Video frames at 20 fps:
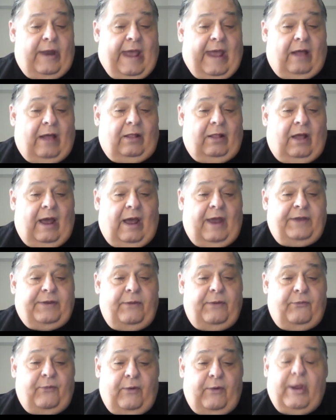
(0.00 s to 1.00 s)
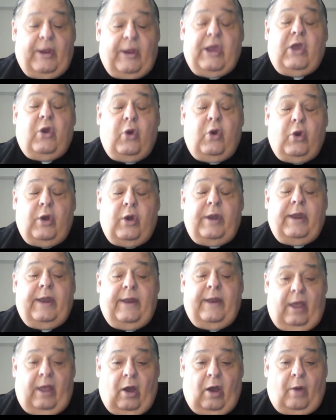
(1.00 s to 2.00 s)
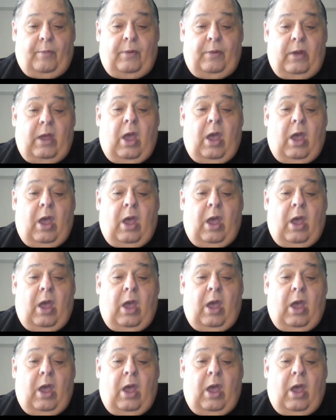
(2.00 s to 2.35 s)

allies and very good in help.